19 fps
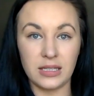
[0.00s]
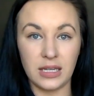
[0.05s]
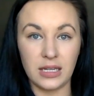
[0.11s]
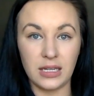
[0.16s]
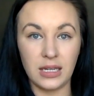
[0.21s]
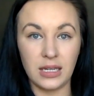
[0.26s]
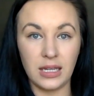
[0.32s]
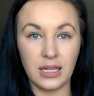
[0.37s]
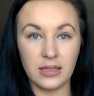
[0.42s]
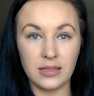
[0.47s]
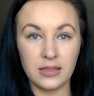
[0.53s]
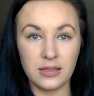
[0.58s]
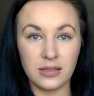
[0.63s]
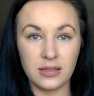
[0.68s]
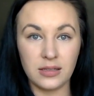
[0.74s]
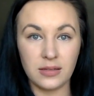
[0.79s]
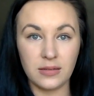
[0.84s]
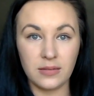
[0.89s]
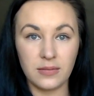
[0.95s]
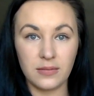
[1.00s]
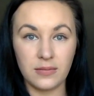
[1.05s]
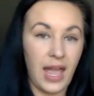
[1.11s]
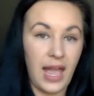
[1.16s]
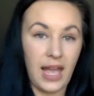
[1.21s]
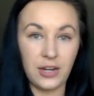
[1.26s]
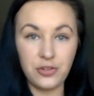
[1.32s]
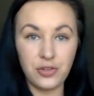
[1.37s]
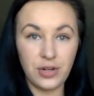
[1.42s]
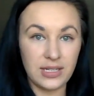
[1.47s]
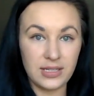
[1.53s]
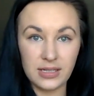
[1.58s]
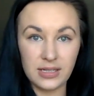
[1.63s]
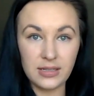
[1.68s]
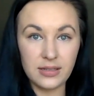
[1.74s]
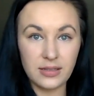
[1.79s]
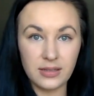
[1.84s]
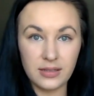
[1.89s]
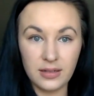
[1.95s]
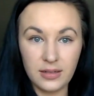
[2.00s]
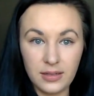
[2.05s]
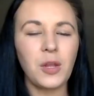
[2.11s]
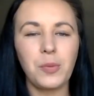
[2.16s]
Indians headdresses,